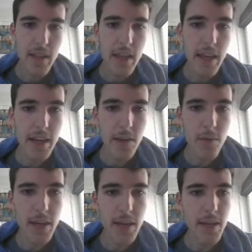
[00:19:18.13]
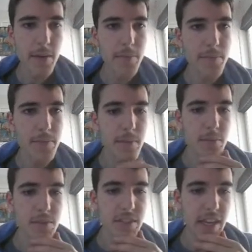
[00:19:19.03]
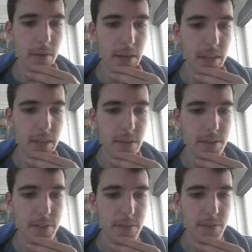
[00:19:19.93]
Anyway, we'll see how it goes.